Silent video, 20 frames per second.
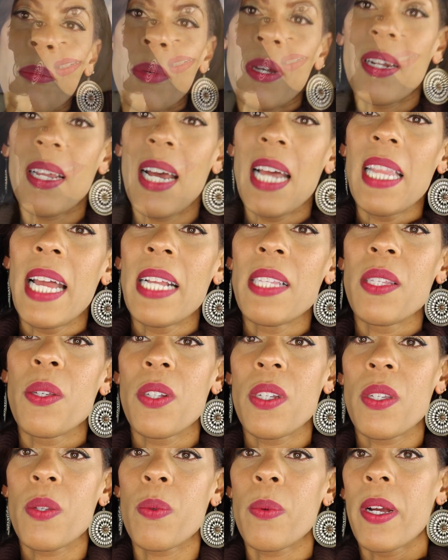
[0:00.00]
But I like
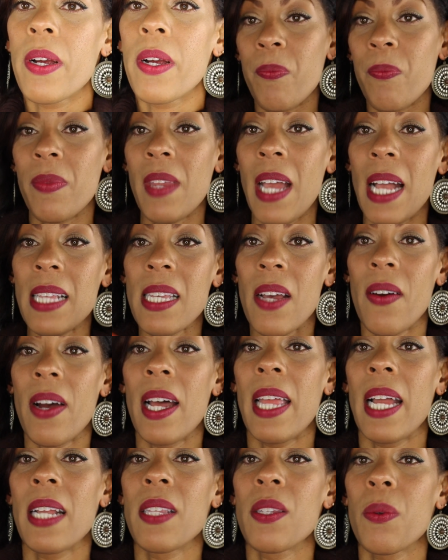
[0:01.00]
to just it. That's how
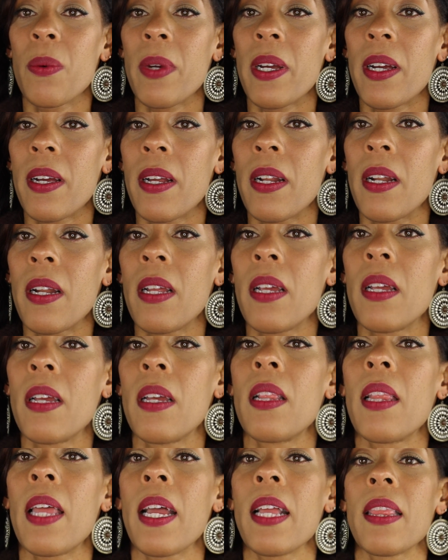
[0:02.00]
I like to wear it,
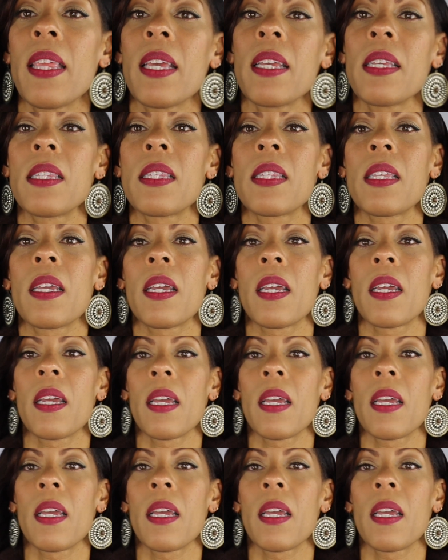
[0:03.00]
like this.